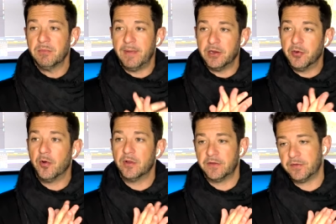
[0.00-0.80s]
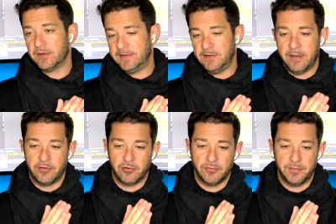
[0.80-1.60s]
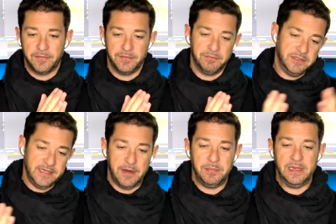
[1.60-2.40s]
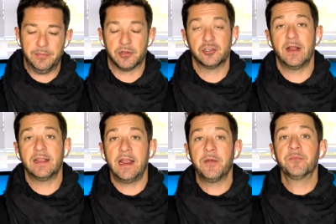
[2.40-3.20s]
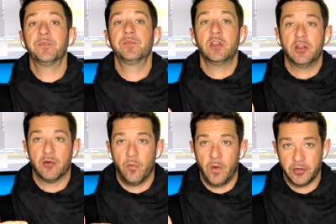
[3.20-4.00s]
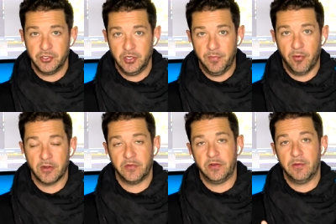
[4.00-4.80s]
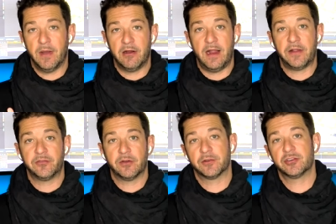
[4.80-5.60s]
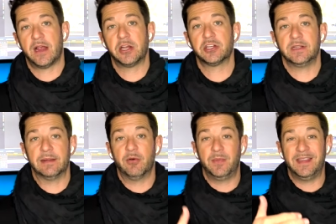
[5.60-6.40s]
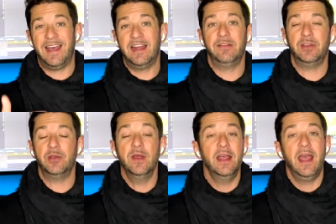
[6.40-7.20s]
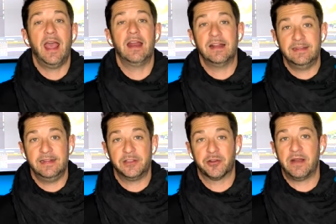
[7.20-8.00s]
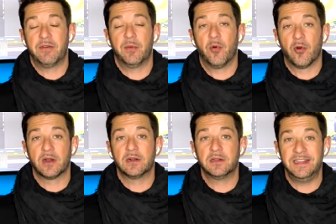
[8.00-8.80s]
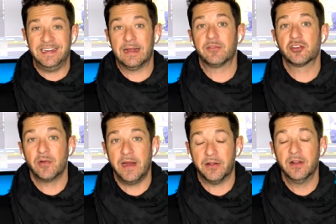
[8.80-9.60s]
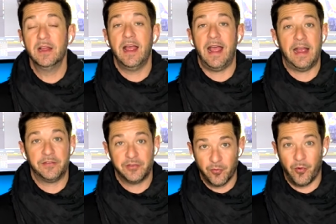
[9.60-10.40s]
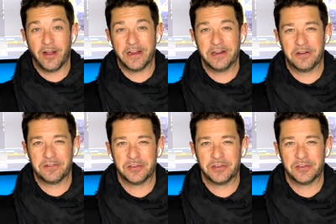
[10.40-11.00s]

my goal is, let's say you have a group of 10 people trekking. Your one or two porters that you hire extra for trash cleanup will be ahead of you, and ideally, you're gonna have a more cleaned up trail as you're walking along the